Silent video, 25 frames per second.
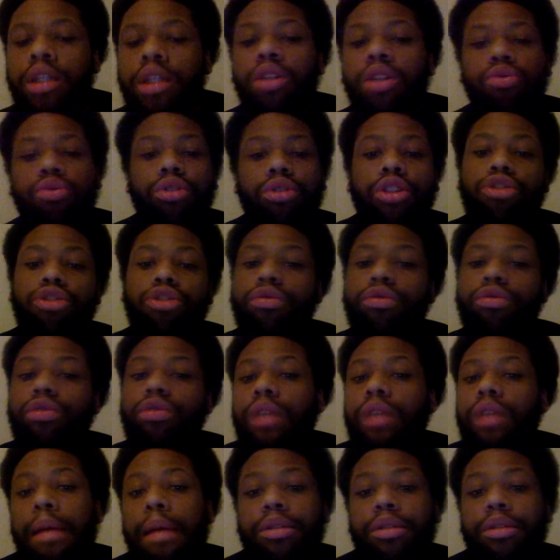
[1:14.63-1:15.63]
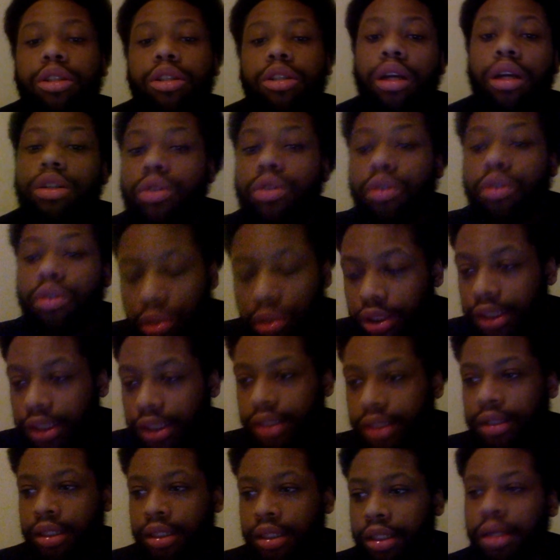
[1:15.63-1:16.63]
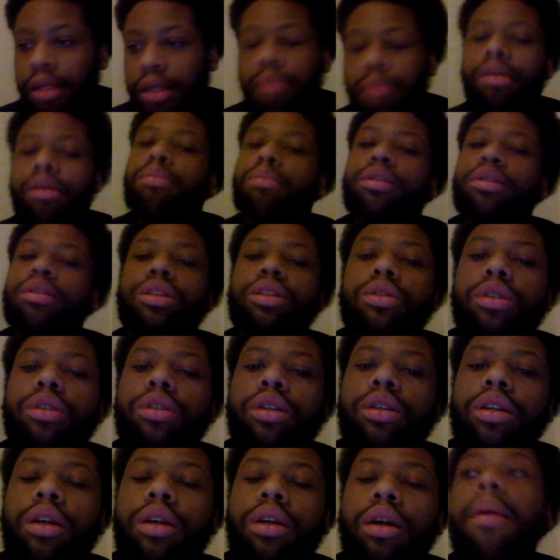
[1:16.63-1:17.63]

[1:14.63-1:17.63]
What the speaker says: 3 True Snapchat Stories by Mr.